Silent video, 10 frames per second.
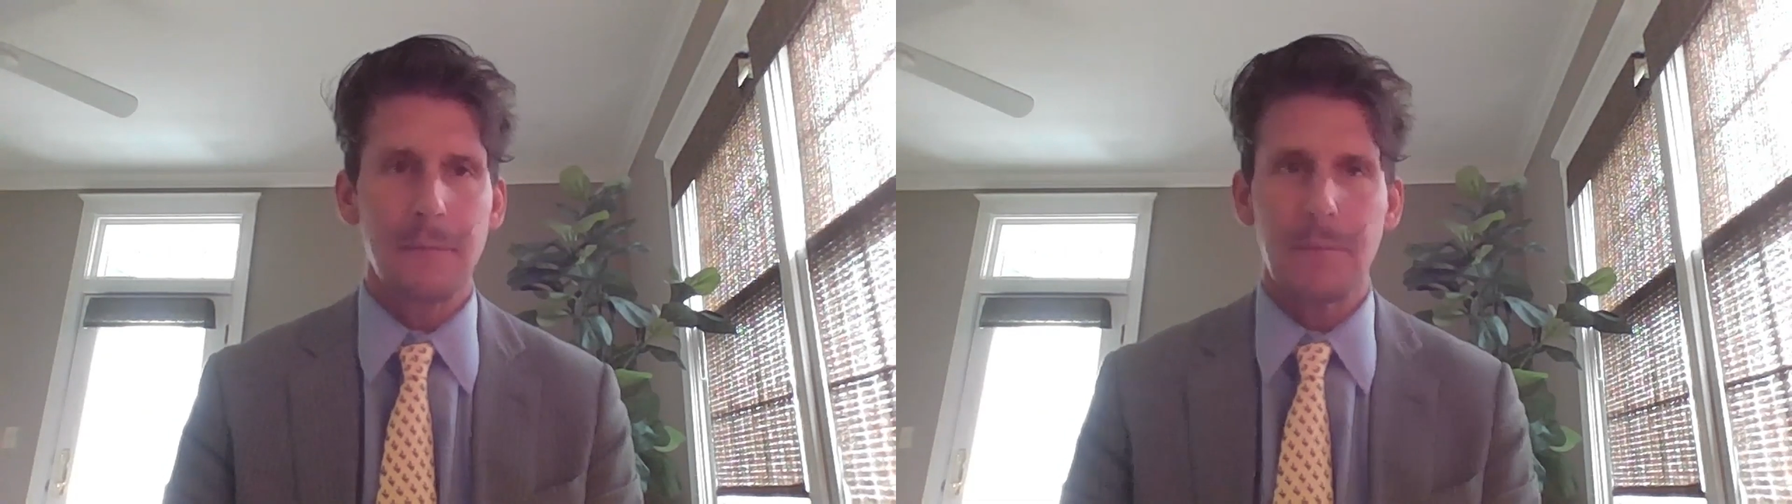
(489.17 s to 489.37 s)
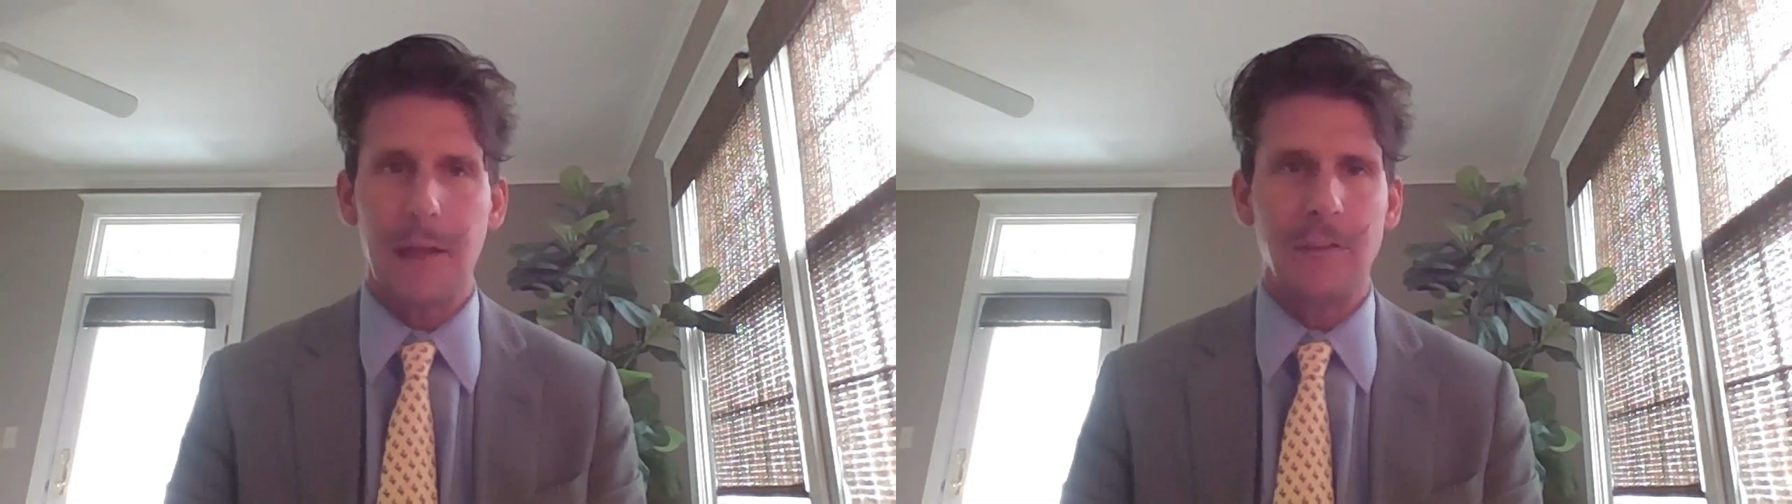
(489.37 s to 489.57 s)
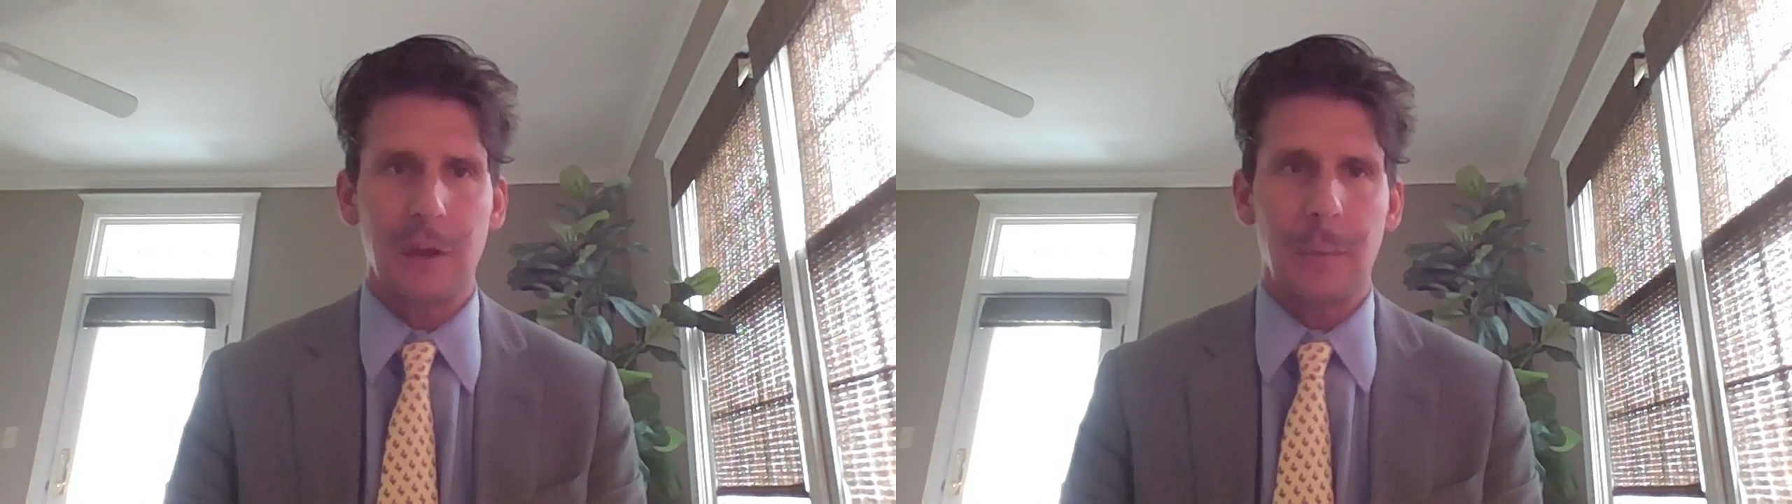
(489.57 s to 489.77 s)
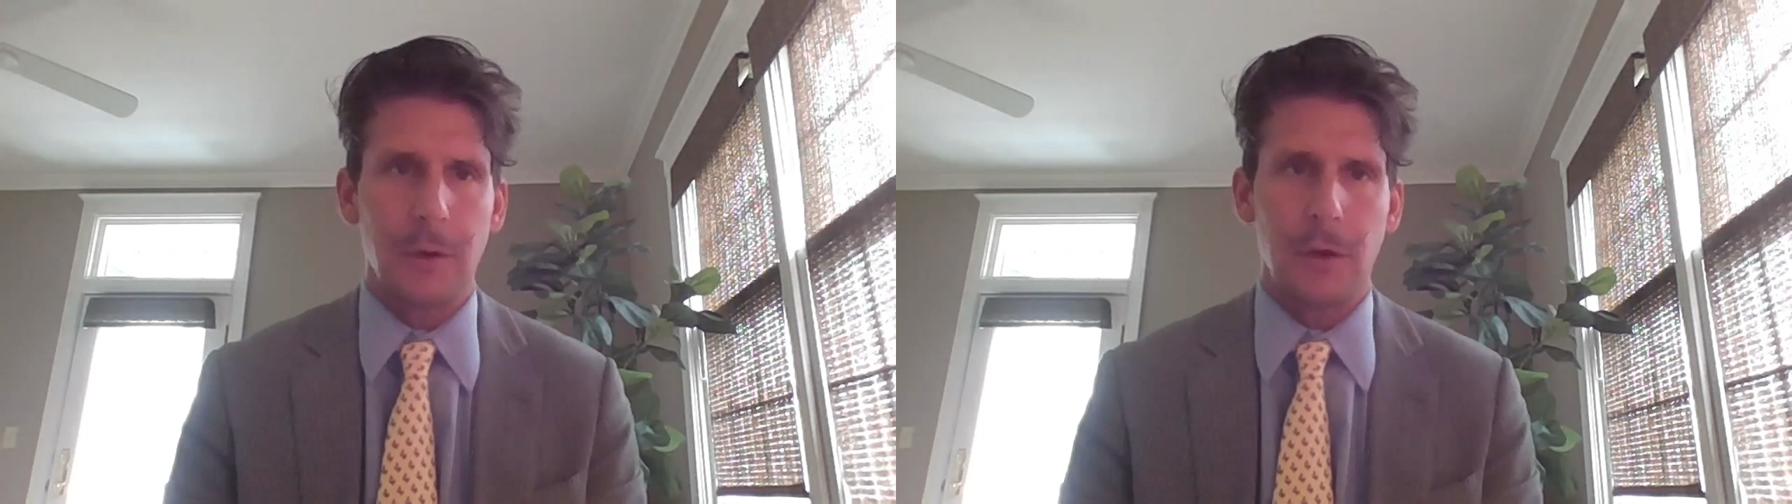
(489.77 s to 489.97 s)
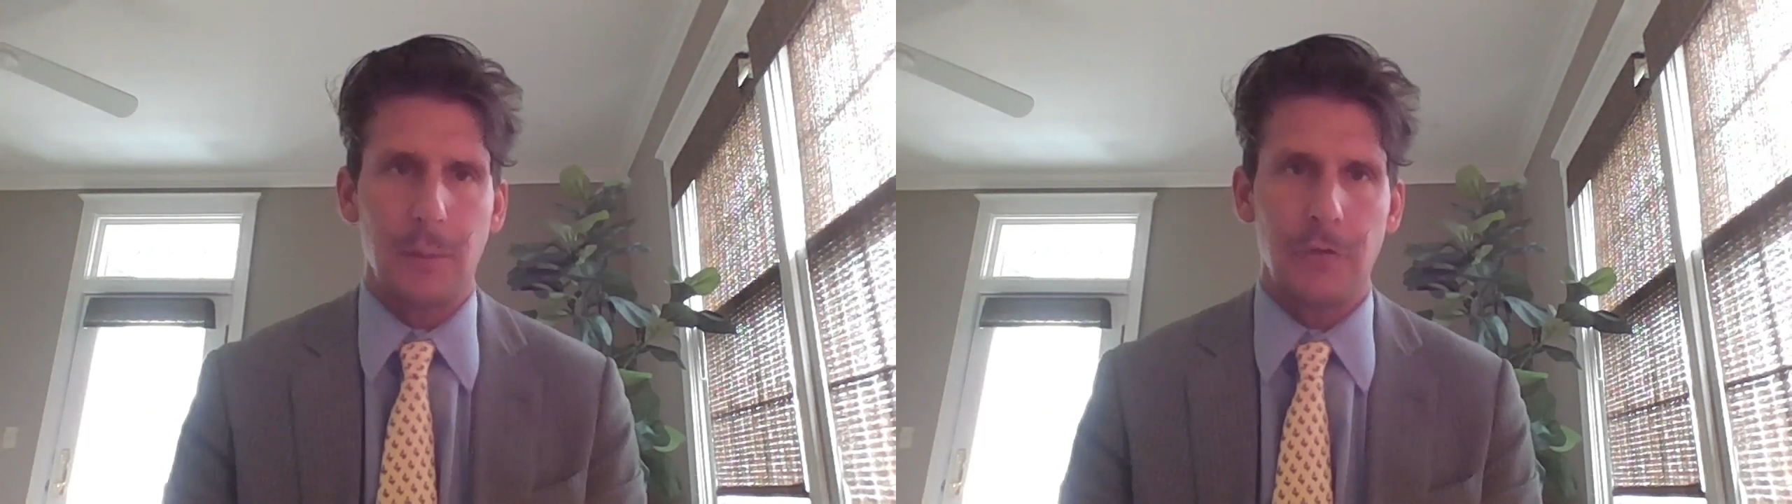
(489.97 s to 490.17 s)
that's
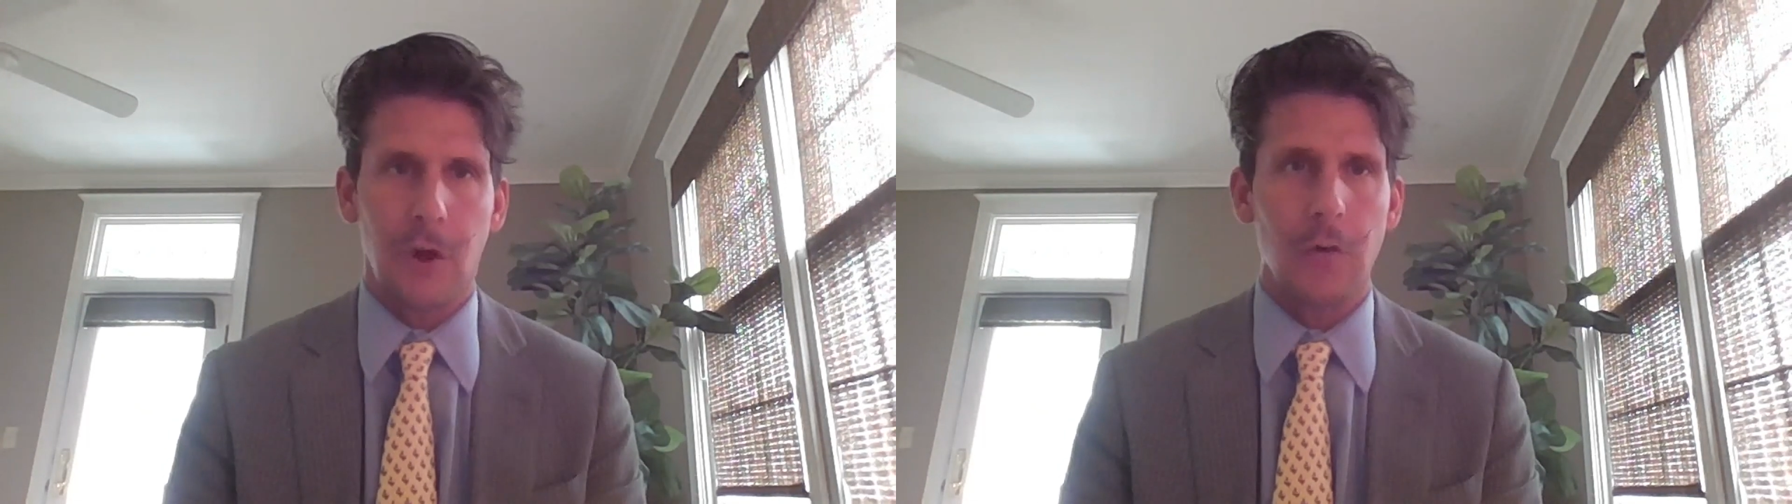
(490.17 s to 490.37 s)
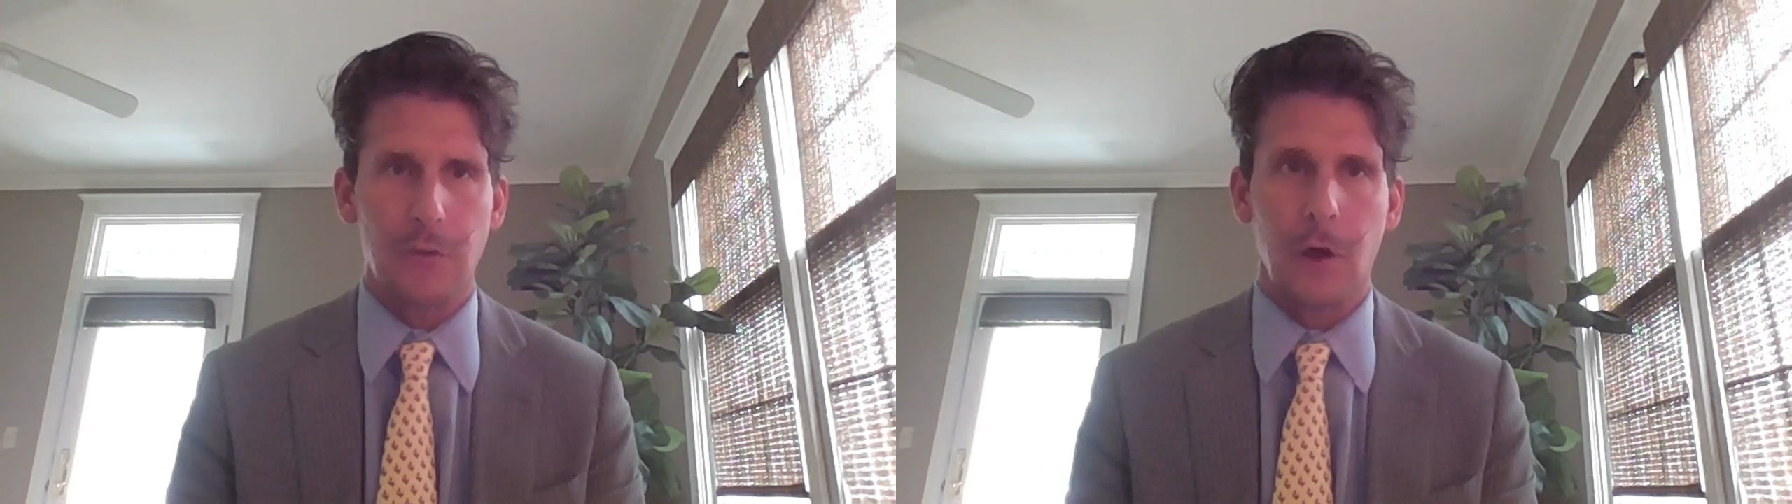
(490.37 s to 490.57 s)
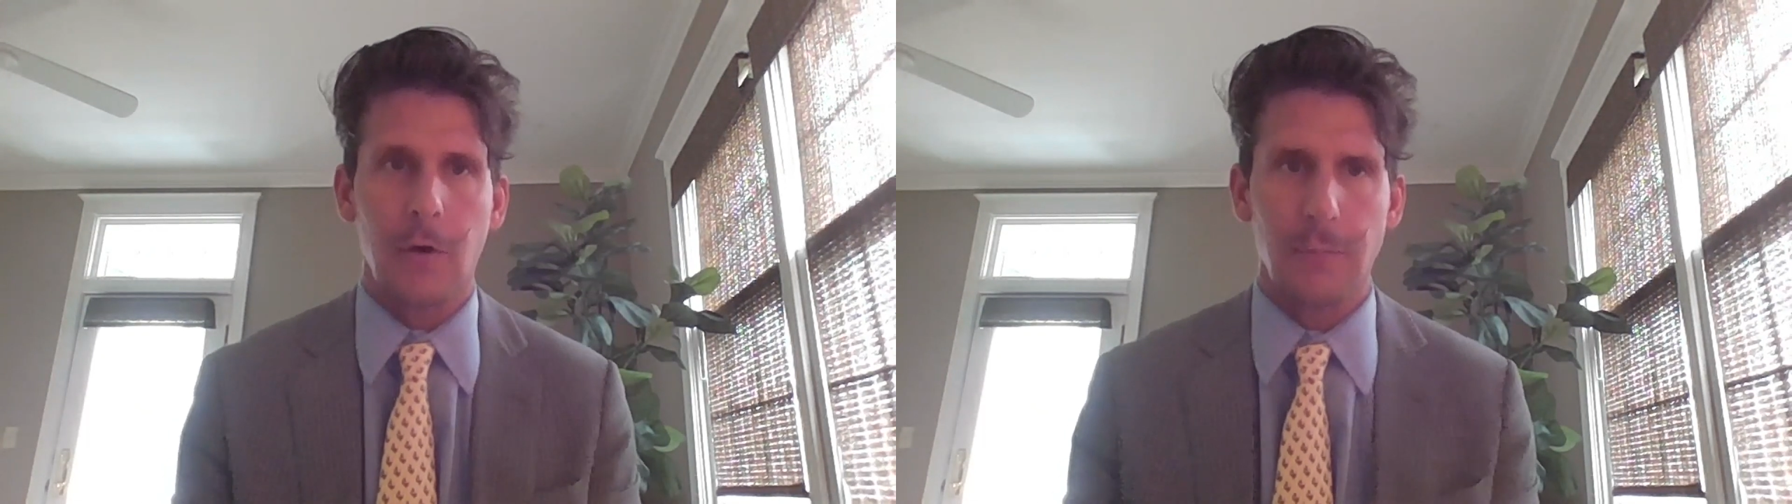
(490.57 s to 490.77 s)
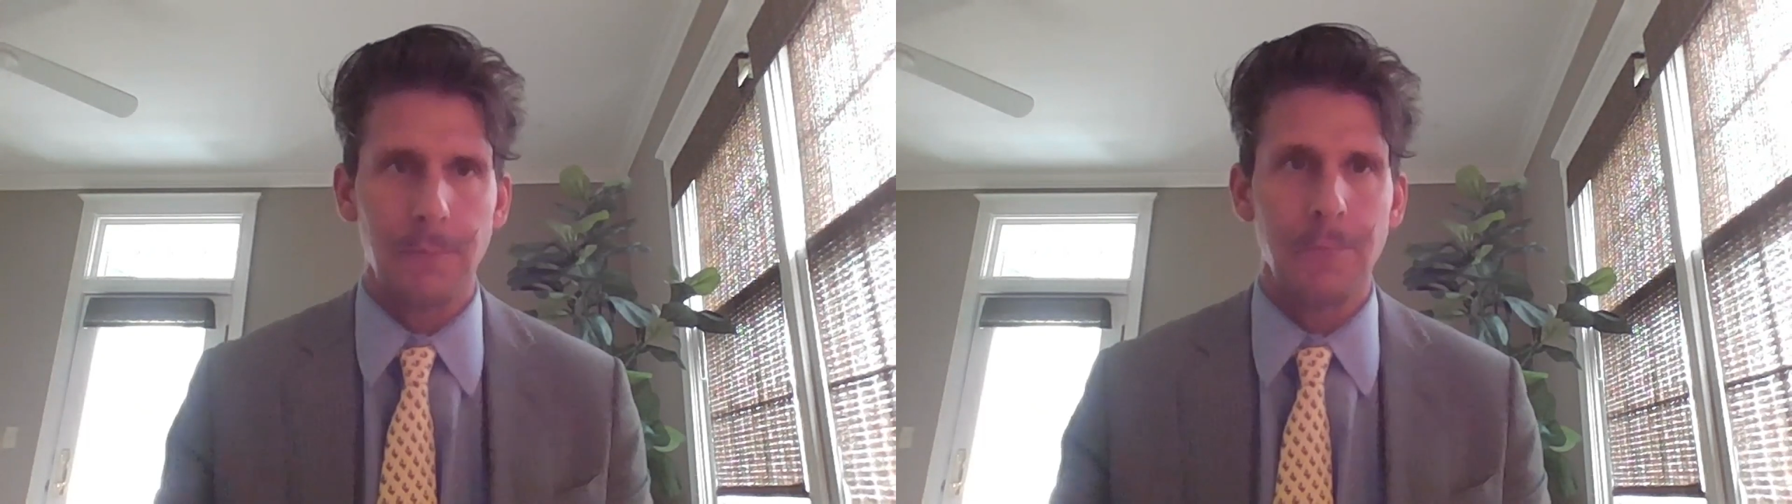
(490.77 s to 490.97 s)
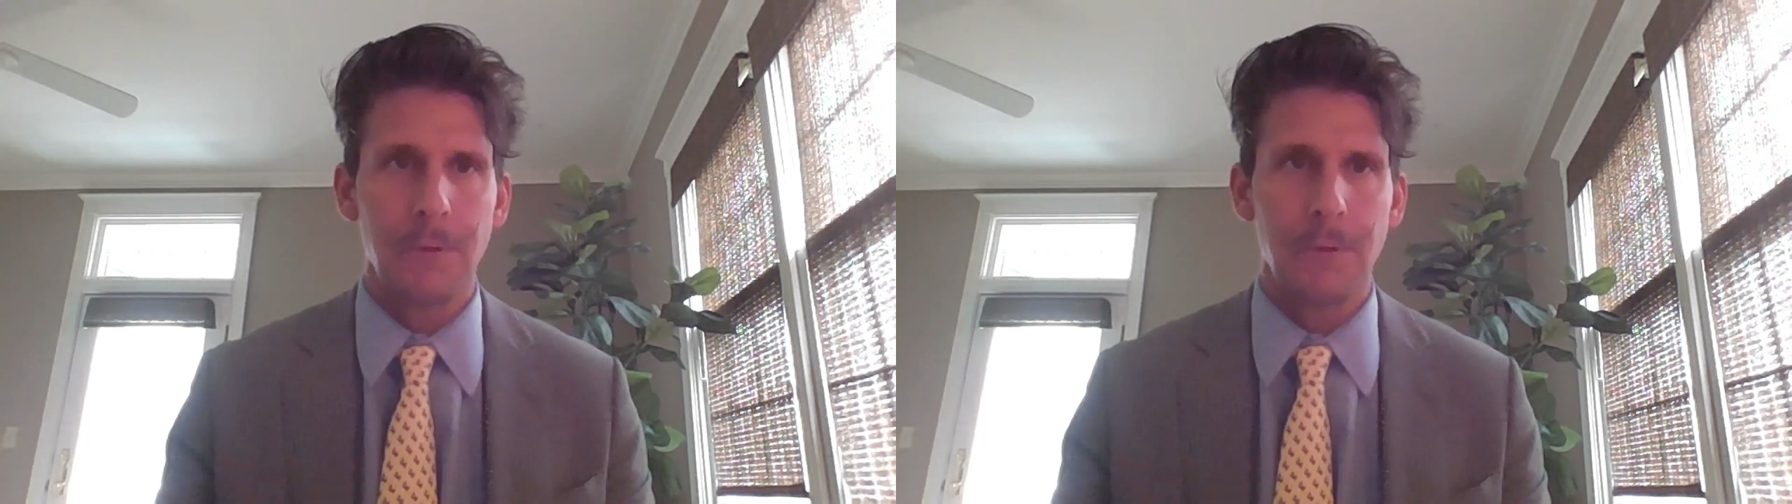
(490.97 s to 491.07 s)
typically a result of